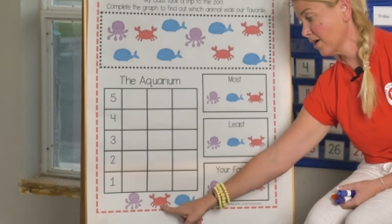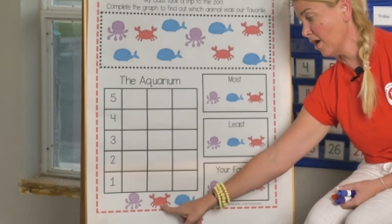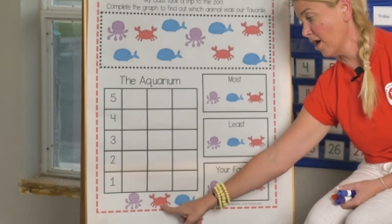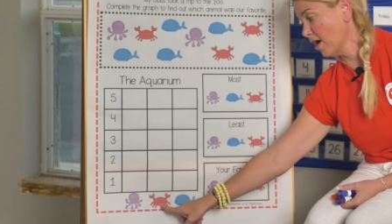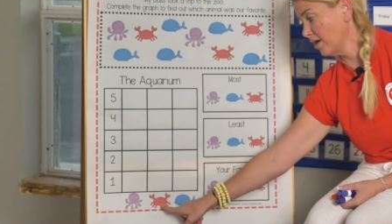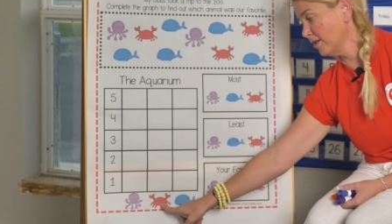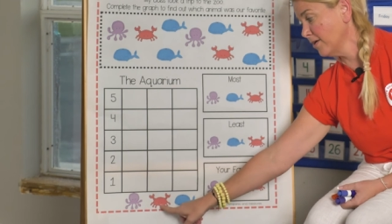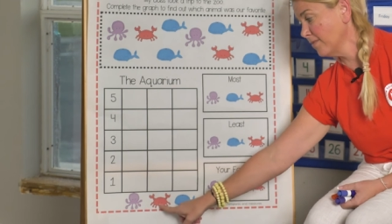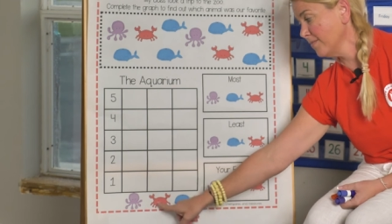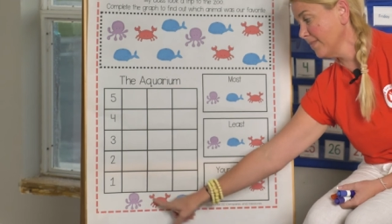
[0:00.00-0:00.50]

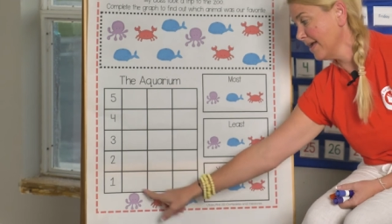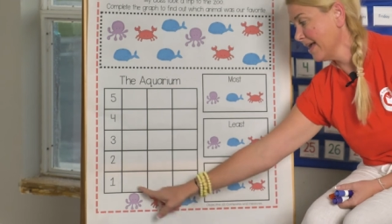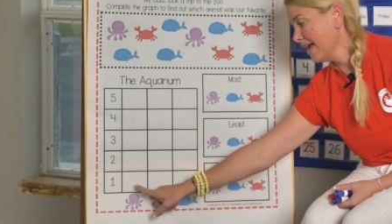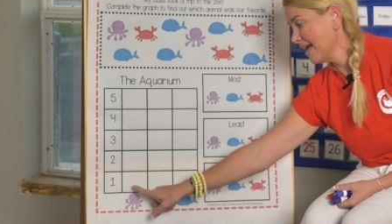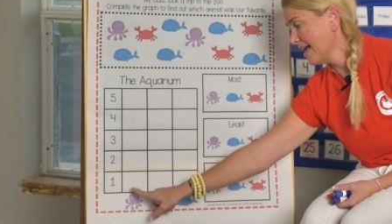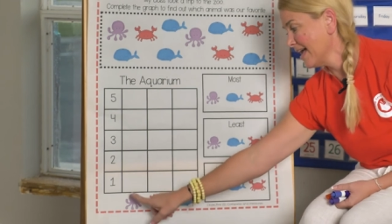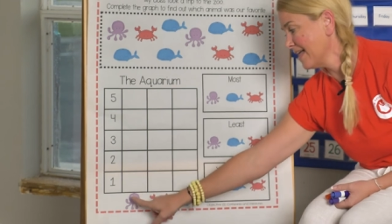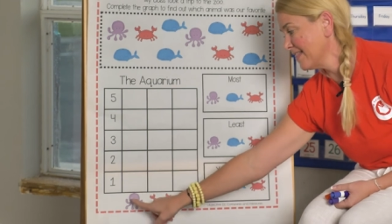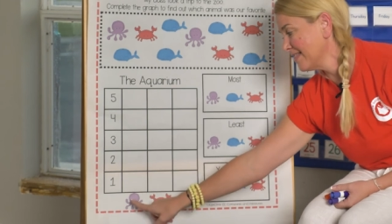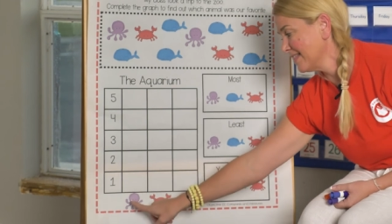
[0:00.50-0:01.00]
column,
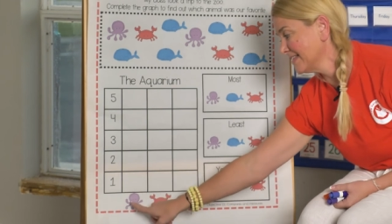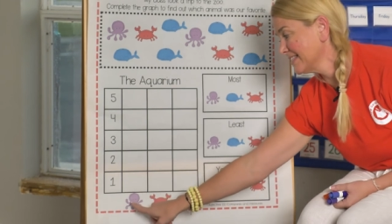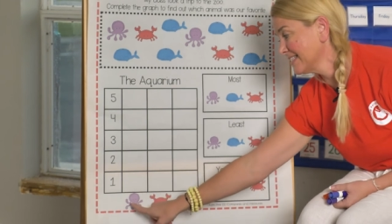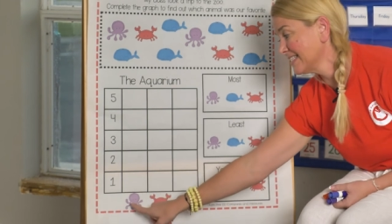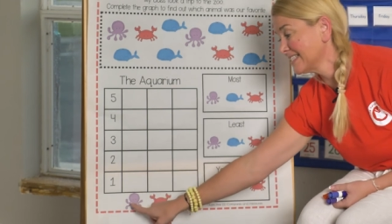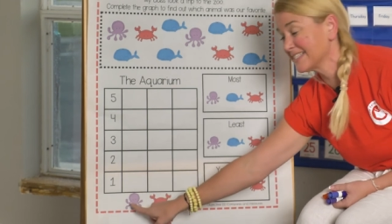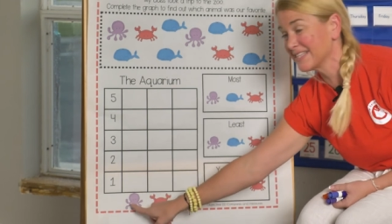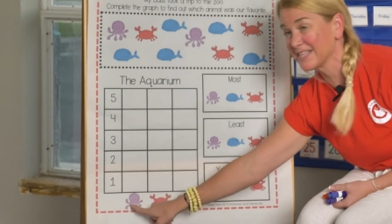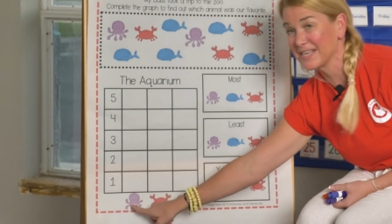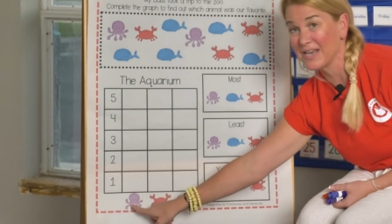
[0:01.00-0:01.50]
and this
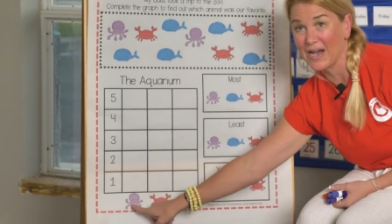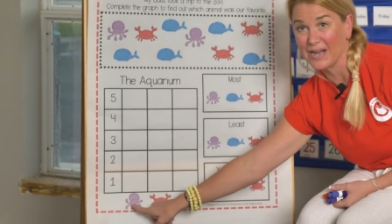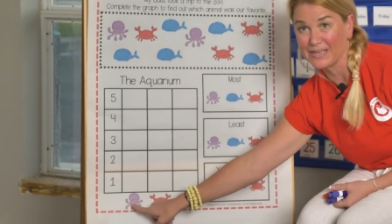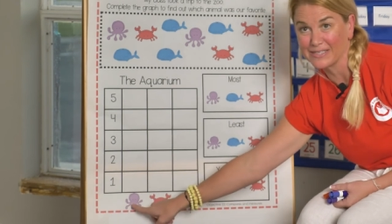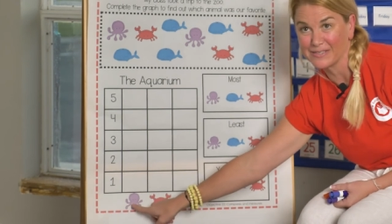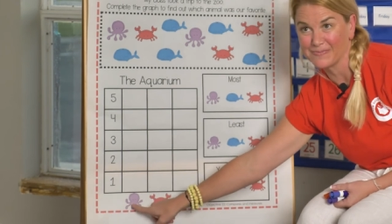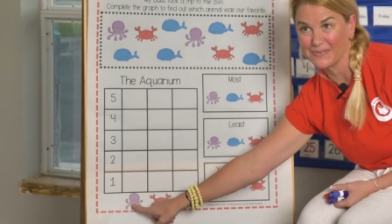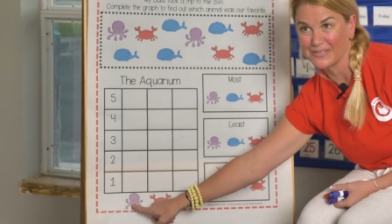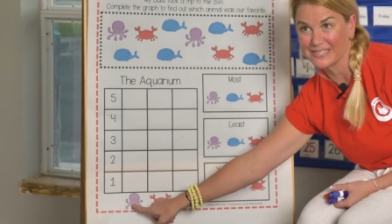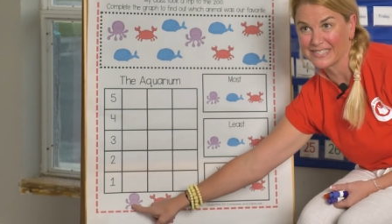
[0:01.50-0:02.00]
is the
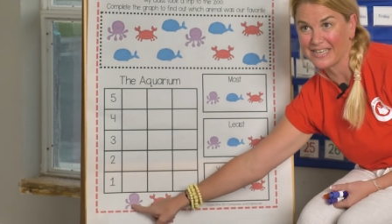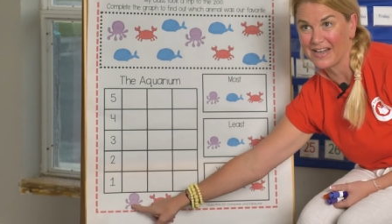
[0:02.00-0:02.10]
octopus